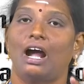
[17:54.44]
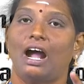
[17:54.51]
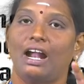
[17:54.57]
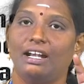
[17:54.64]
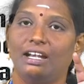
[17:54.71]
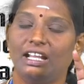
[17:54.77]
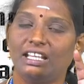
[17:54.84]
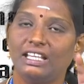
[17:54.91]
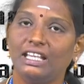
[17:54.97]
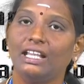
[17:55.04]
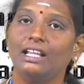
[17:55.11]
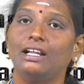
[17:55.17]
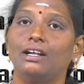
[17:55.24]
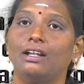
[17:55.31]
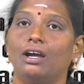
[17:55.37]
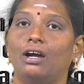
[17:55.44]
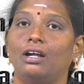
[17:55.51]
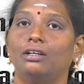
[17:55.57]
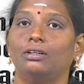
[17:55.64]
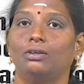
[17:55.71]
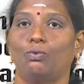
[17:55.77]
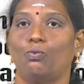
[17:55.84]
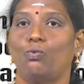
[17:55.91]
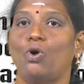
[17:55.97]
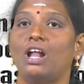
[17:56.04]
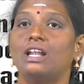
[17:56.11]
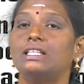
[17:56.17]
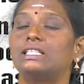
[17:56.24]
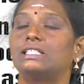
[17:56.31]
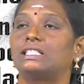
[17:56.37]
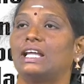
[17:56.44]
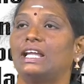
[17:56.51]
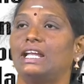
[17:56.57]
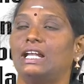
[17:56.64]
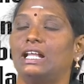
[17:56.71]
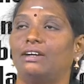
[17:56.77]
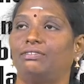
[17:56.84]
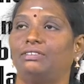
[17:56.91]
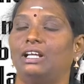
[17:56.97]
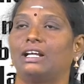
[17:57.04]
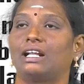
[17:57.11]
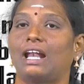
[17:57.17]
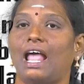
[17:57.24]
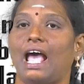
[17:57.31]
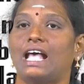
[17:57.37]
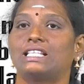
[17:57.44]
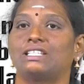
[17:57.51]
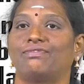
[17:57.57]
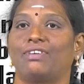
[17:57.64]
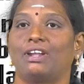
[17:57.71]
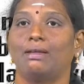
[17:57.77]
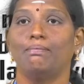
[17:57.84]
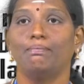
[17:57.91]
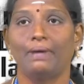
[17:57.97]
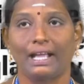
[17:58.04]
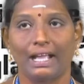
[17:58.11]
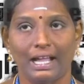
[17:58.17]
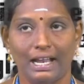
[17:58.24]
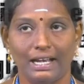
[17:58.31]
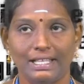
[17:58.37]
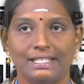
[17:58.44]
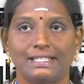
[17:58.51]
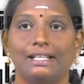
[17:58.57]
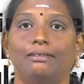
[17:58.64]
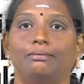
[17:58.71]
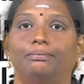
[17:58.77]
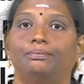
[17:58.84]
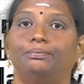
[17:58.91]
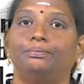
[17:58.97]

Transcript: and hinged on one side of the glass frame mechanism.